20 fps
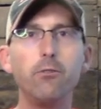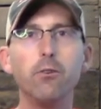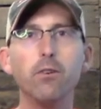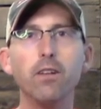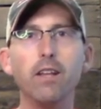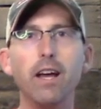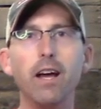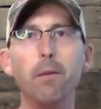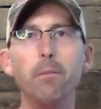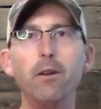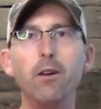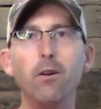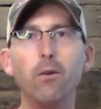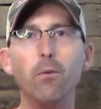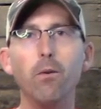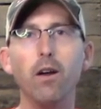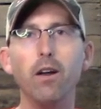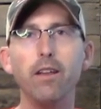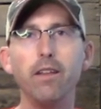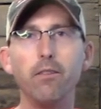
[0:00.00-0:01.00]
to allow me to
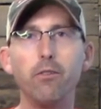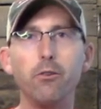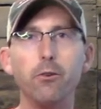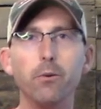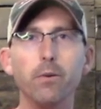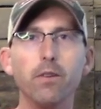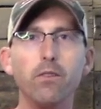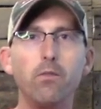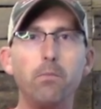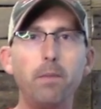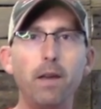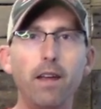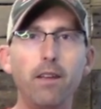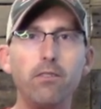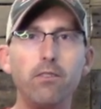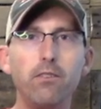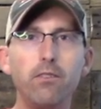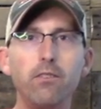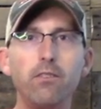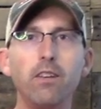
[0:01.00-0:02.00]
run it through its
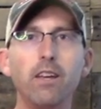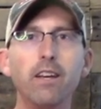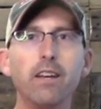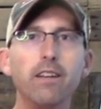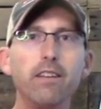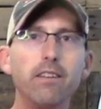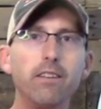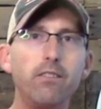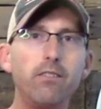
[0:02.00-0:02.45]
paces to